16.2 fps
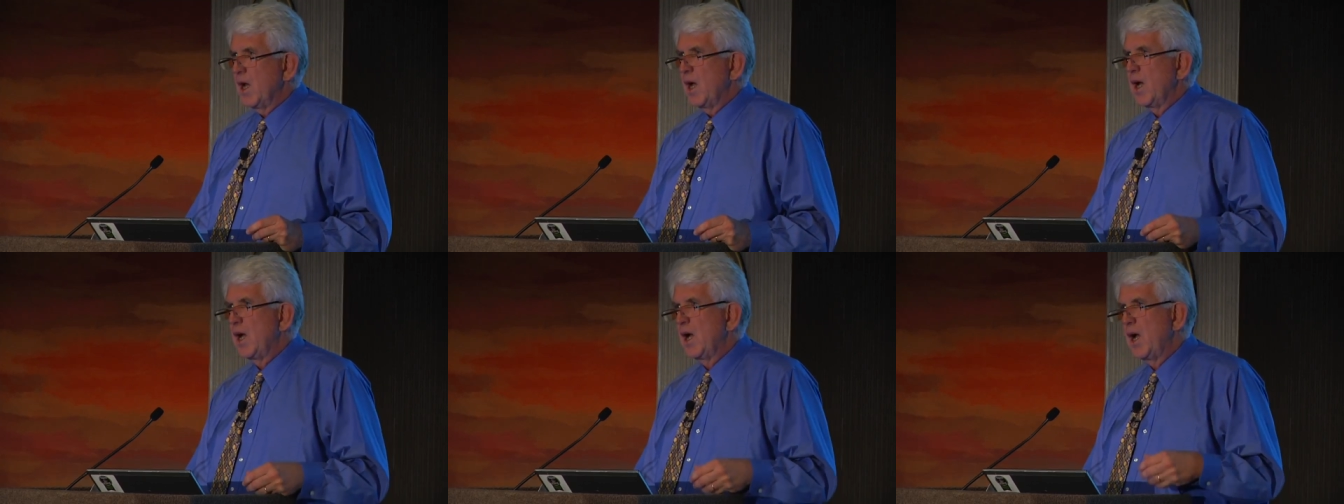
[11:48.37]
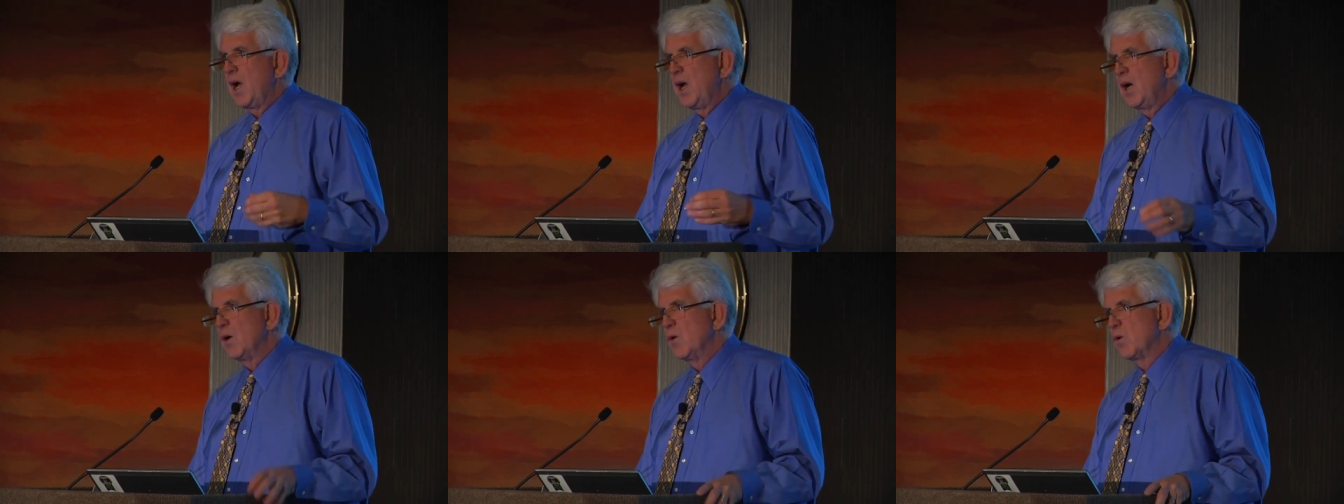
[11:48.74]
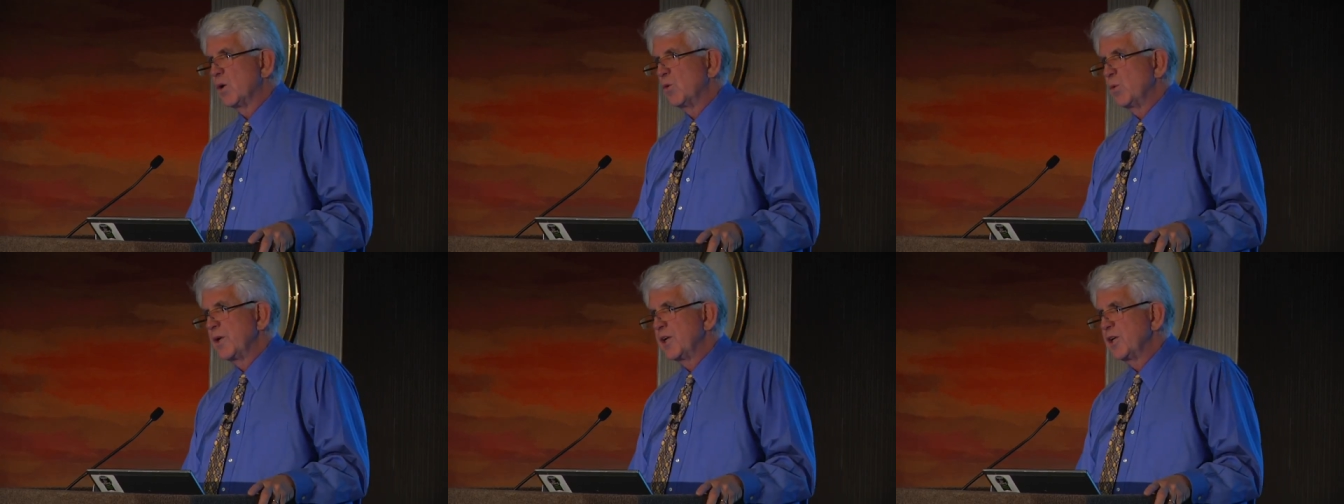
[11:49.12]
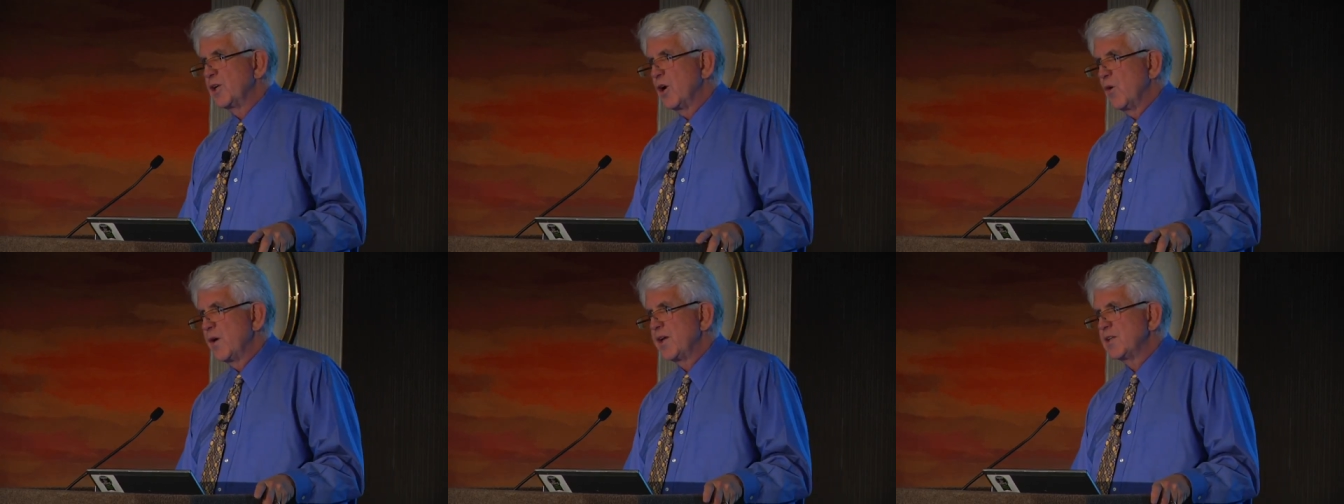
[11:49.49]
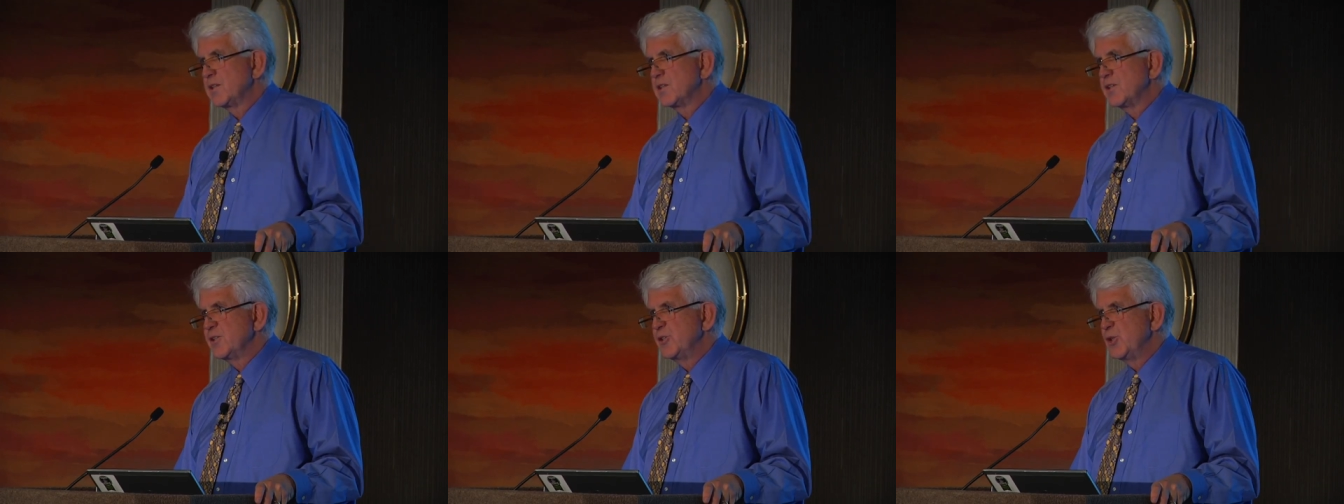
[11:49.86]
How are we
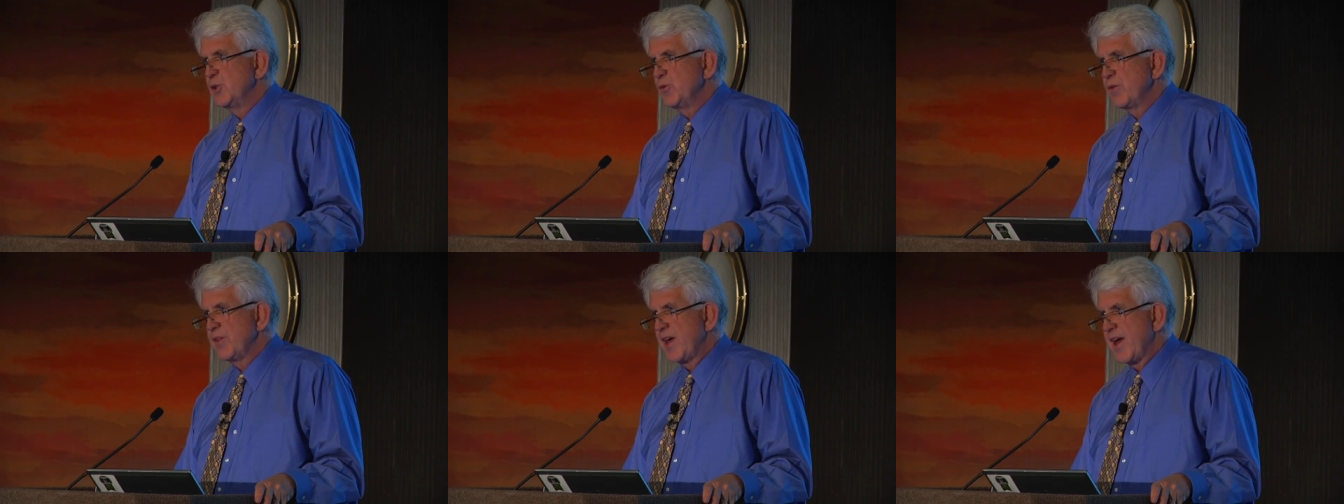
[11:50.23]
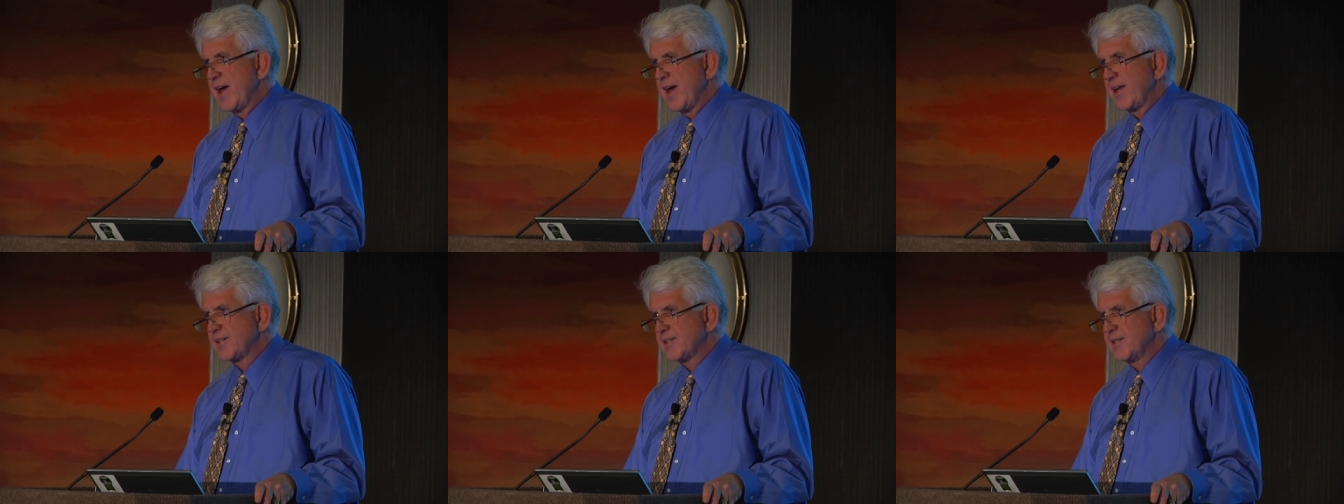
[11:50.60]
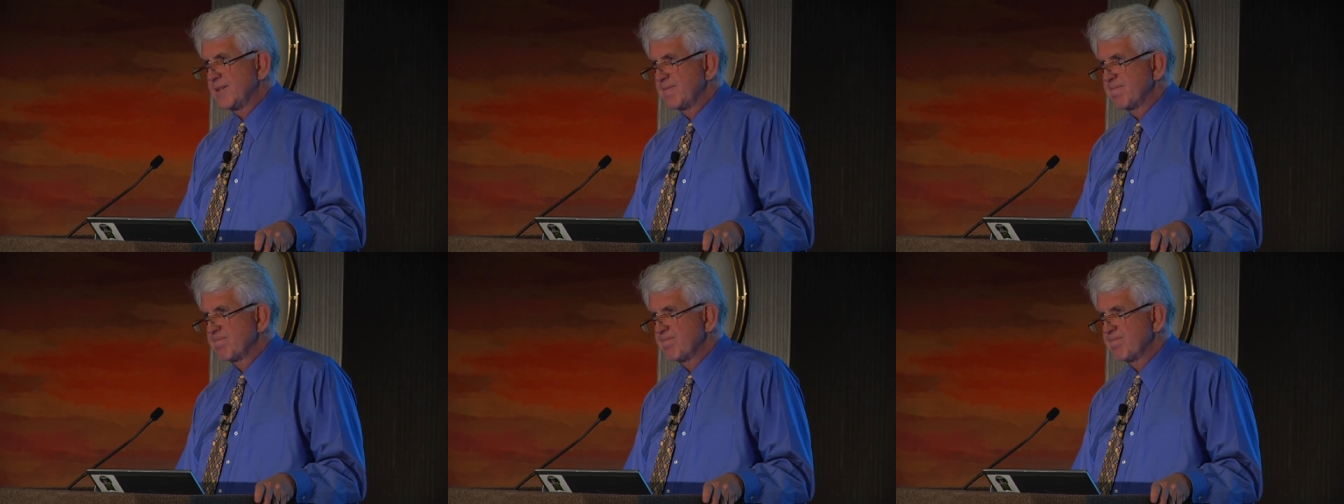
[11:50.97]
going to do that?